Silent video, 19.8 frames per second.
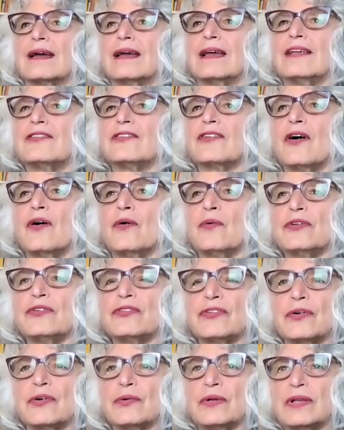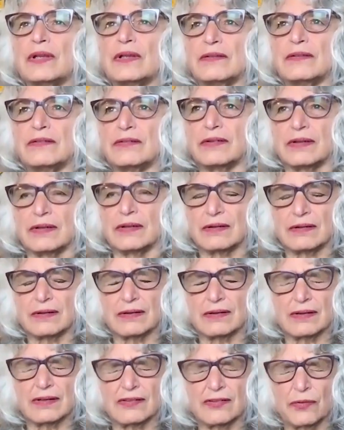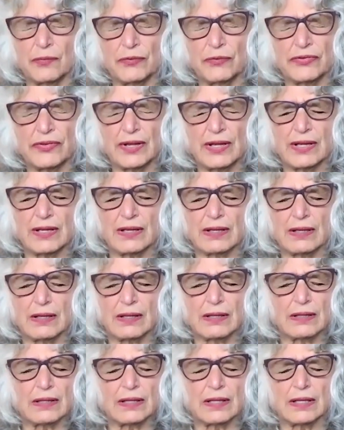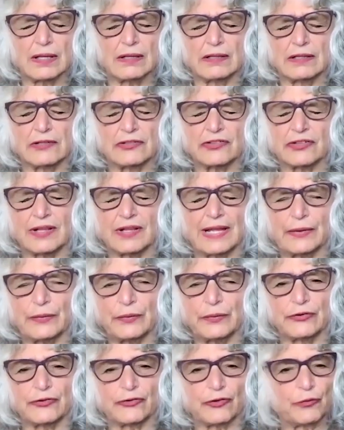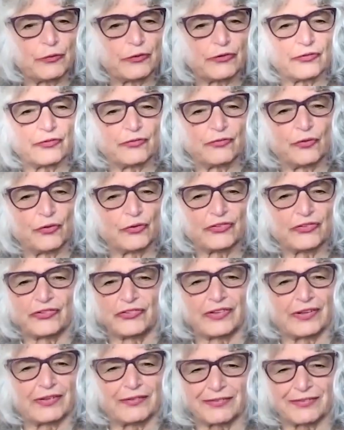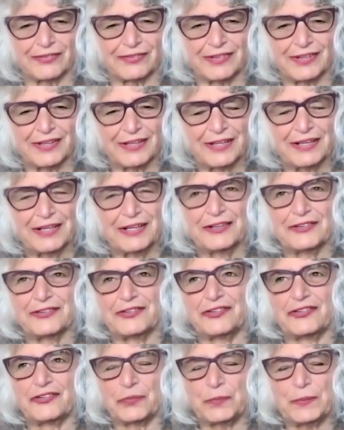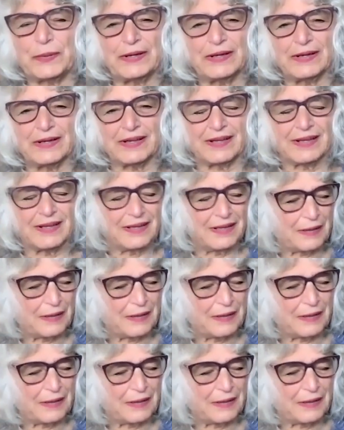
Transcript: it's always so easy. It's almost like the English language almost forces us to speak.